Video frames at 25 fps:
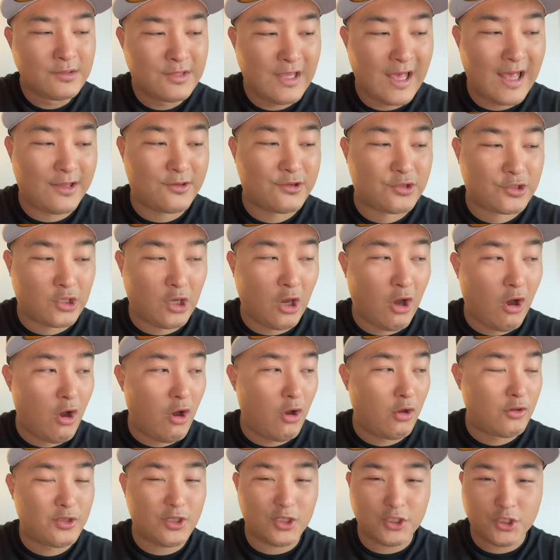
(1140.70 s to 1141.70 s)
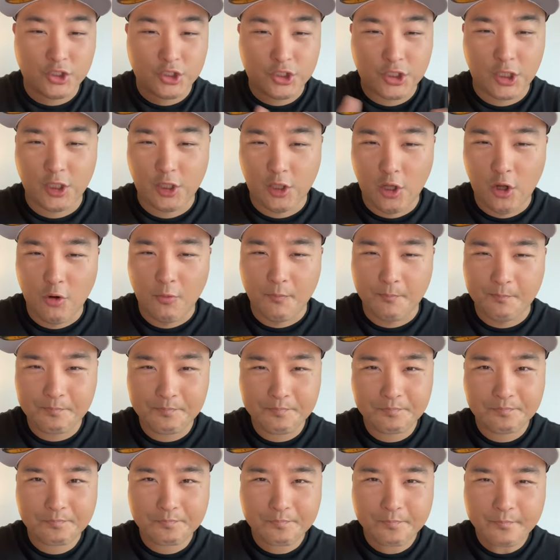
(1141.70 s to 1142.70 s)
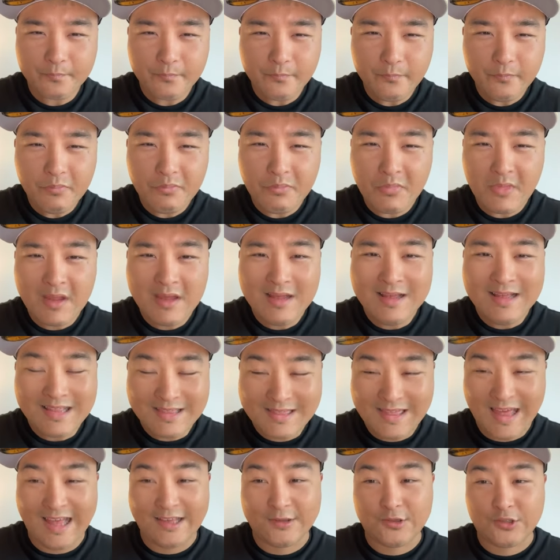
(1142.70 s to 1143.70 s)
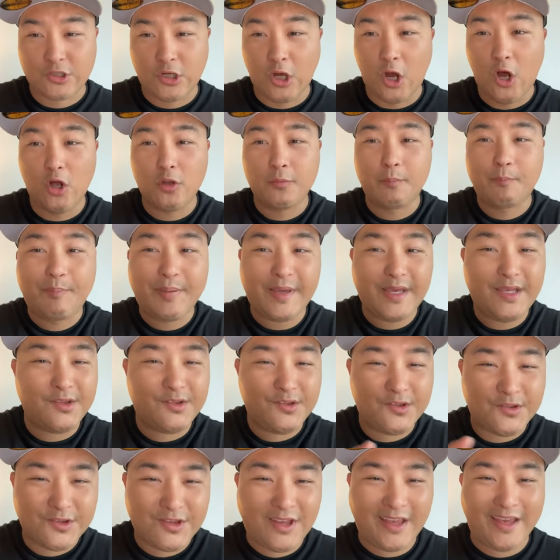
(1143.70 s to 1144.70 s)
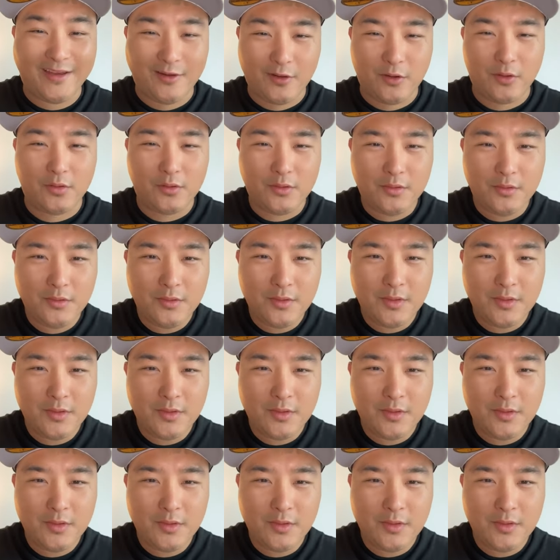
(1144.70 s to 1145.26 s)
that's called shalom. That's called be still.